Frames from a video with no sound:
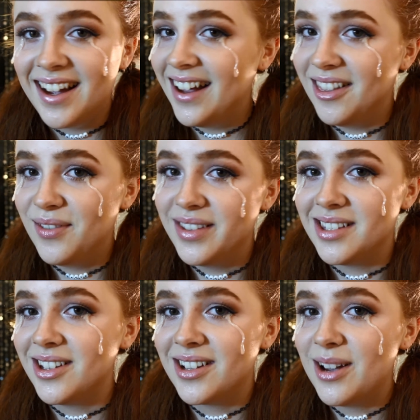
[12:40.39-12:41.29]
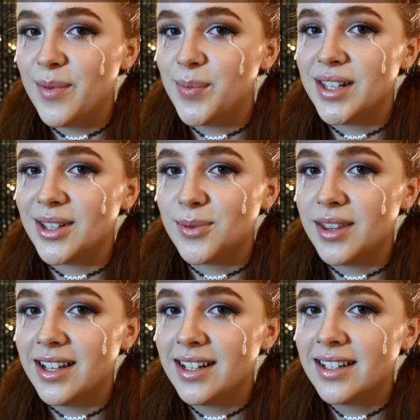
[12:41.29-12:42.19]
I love this look. I'm obsessed with
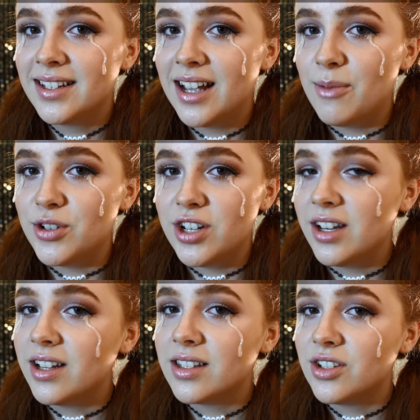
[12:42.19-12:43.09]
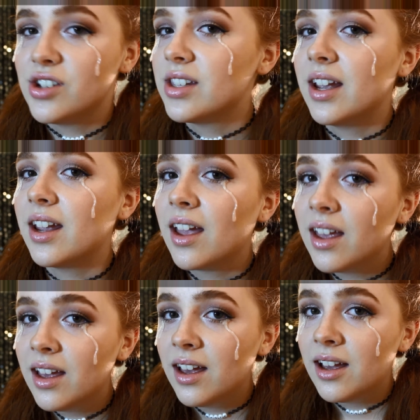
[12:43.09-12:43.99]
it. I'm a genius. Just saying.
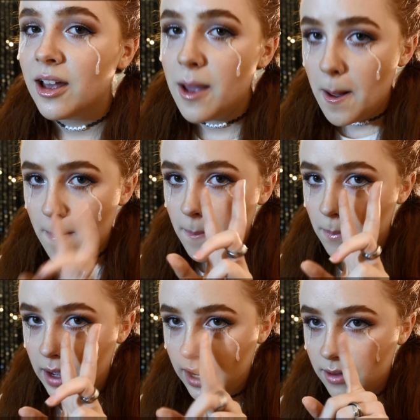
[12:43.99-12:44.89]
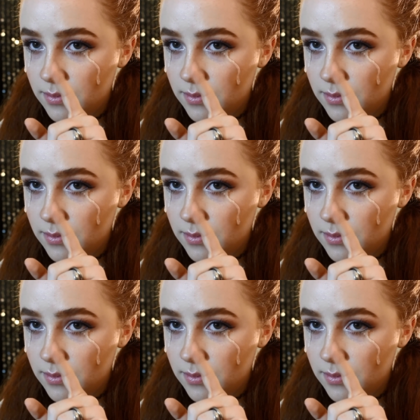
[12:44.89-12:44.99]
Bye.